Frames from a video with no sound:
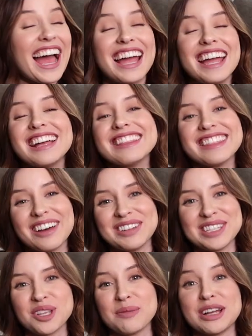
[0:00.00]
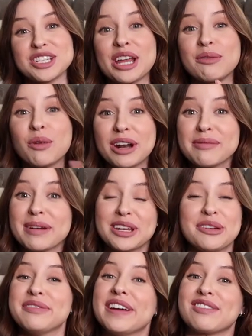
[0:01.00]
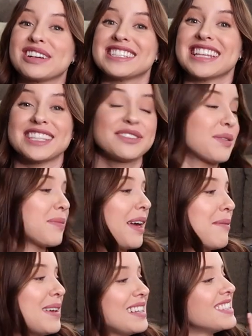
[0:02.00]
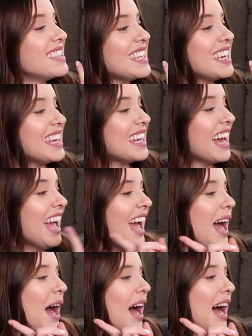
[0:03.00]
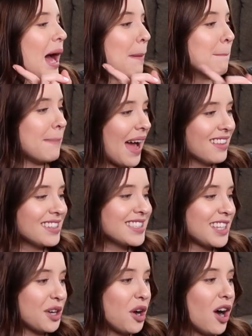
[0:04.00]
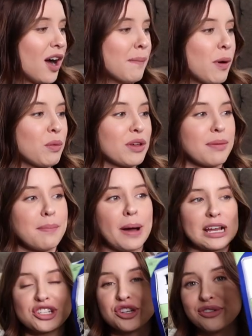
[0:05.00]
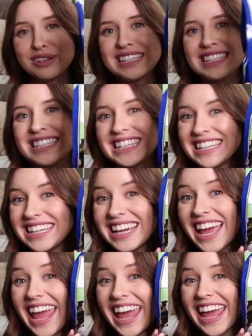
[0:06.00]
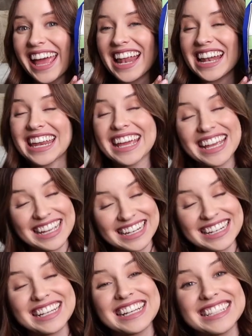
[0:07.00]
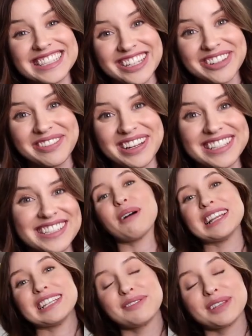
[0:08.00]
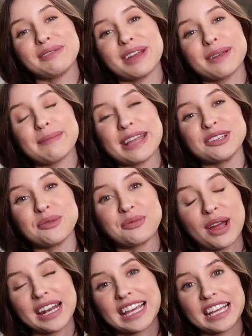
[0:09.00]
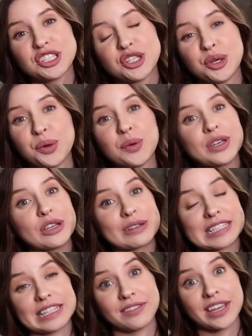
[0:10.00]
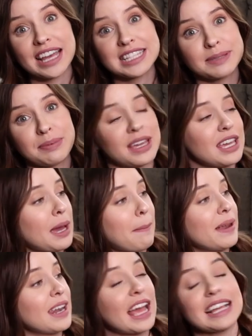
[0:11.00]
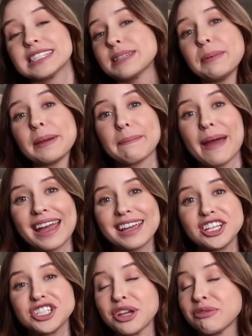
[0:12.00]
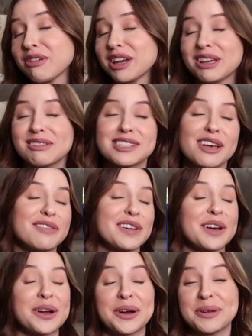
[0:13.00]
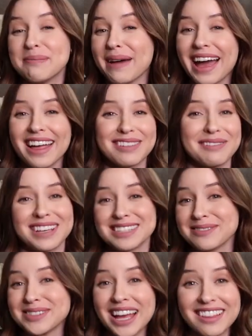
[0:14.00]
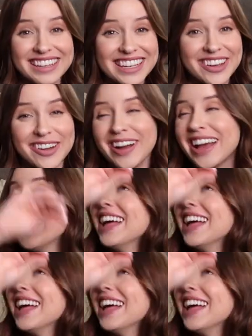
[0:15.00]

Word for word: I love it so much, and one of my new favorite scents from them is the um, Balance and Calm with matcha green tea, and it is a good one. So I definitely recommend running to your C V S, picking up a nice big package, and running yourself a good bath, because I'm telling you,